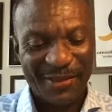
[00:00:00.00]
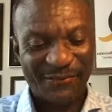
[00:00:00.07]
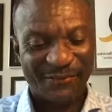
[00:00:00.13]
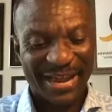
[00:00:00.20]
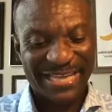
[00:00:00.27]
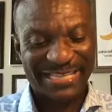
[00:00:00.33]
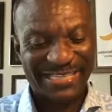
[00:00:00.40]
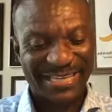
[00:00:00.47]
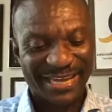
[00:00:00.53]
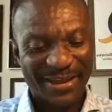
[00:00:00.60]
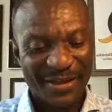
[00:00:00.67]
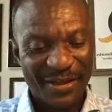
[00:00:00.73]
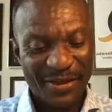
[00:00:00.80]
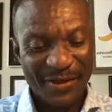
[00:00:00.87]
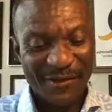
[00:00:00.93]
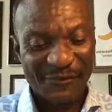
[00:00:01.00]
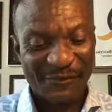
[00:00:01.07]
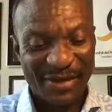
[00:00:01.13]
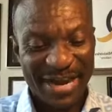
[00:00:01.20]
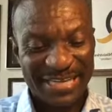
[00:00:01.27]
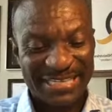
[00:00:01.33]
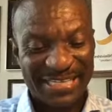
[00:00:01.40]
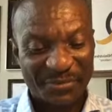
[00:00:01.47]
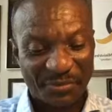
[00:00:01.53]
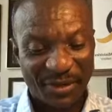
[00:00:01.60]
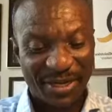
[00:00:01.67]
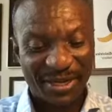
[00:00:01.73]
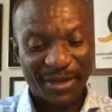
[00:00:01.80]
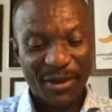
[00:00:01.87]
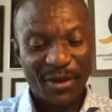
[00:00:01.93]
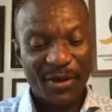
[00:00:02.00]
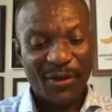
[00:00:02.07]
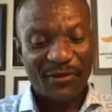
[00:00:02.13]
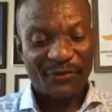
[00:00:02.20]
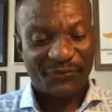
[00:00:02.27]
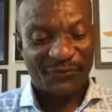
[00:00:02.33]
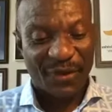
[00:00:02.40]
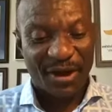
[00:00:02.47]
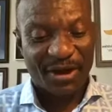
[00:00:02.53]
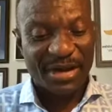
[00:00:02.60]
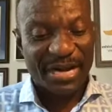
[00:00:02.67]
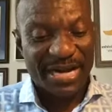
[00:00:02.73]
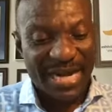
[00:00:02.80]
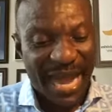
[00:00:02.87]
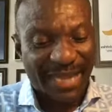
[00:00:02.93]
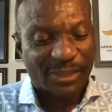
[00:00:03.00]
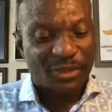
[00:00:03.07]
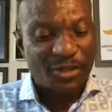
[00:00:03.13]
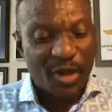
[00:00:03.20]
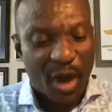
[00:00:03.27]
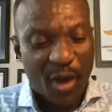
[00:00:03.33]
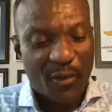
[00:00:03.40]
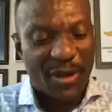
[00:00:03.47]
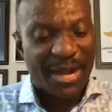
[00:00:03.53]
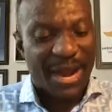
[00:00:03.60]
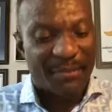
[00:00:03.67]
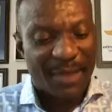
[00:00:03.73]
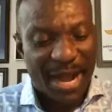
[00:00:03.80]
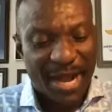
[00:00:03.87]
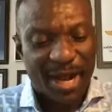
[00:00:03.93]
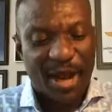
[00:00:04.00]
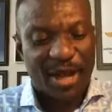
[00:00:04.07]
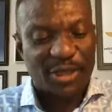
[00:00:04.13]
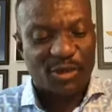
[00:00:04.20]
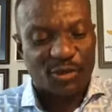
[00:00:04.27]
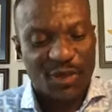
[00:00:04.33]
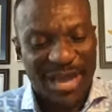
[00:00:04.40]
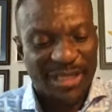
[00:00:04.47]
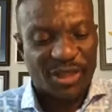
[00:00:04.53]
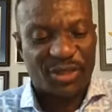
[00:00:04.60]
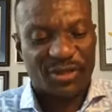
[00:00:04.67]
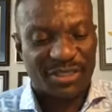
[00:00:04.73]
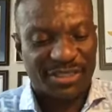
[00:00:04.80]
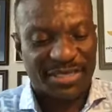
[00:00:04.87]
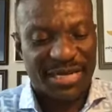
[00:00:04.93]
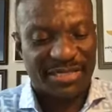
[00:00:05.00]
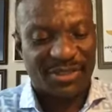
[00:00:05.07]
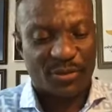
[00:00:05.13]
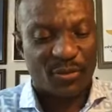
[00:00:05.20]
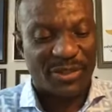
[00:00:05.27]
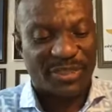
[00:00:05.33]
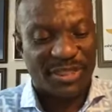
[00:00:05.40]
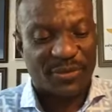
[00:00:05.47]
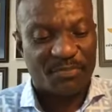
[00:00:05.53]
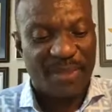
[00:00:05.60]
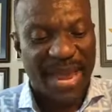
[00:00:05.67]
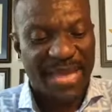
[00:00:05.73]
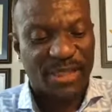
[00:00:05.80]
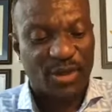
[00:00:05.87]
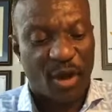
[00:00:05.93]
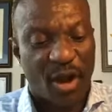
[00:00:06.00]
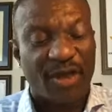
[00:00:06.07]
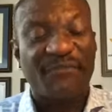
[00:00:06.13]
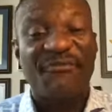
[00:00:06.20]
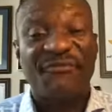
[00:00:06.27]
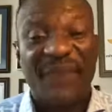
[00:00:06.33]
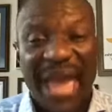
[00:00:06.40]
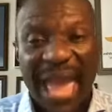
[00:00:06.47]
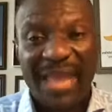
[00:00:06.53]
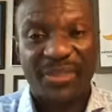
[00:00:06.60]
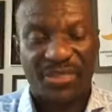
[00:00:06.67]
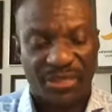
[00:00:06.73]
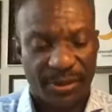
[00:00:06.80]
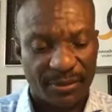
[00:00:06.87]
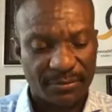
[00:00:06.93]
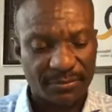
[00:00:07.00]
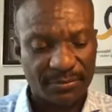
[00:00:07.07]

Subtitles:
verse 3. For not knowing about God's righteousness, which is based on faith,